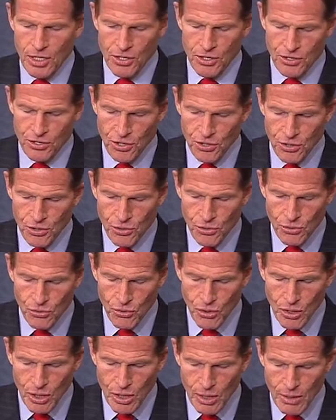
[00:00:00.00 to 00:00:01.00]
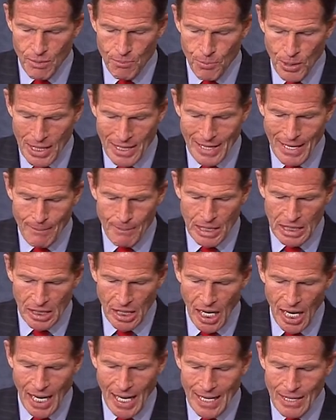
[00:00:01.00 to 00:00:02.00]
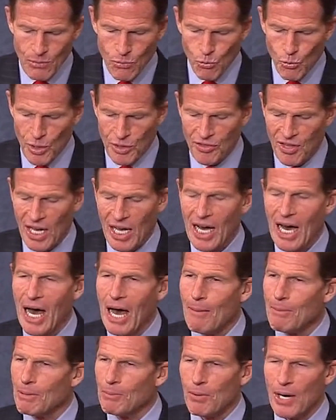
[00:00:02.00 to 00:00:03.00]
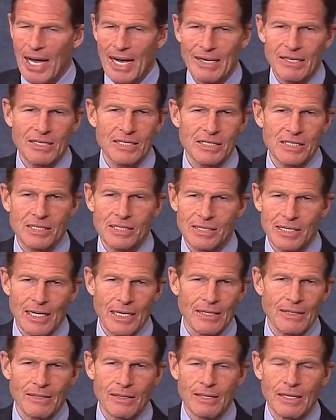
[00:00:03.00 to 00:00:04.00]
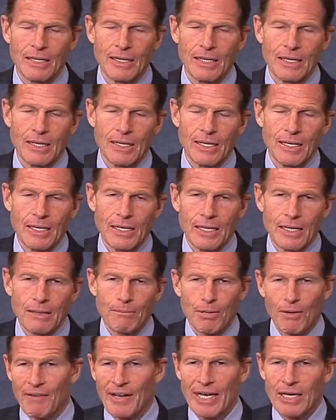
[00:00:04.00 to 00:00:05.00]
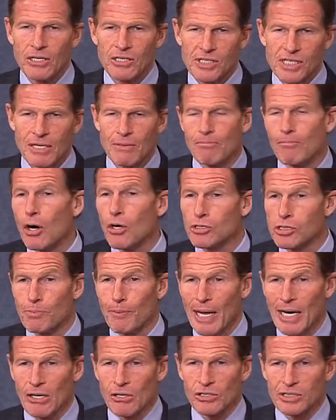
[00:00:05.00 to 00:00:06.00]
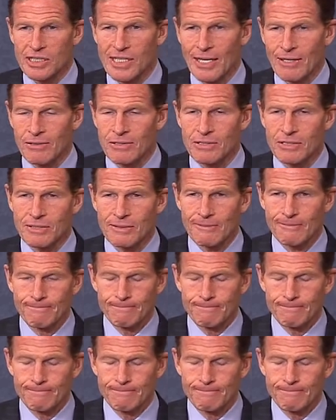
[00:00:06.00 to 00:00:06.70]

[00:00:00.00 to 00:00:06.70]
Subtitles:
to bring them in line with the common practice that prevails in most medical centers.